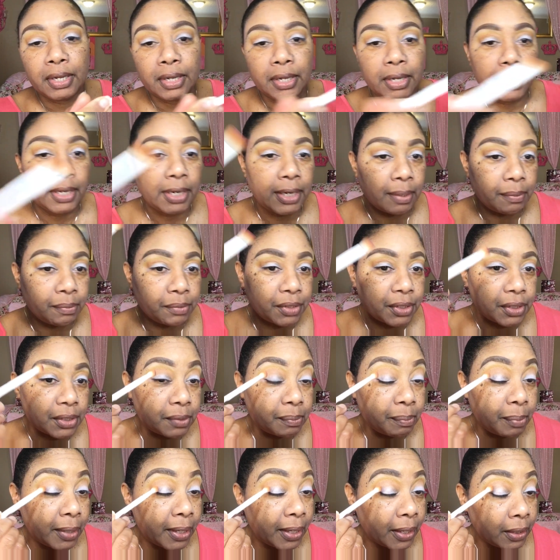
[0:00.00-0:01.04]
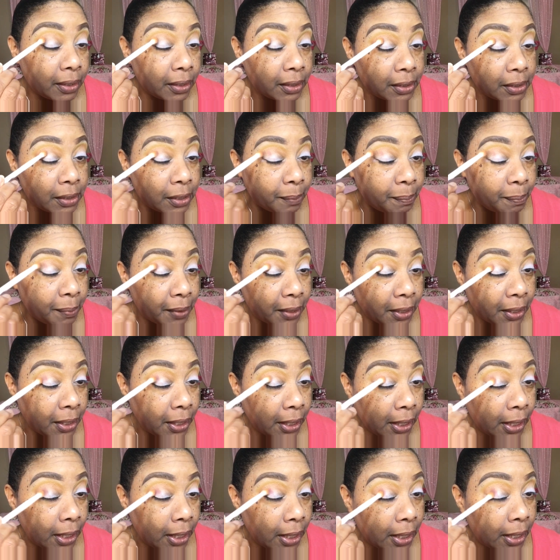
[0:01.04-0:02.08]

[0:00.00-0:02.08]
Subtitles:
And I'm just barely dipping it in,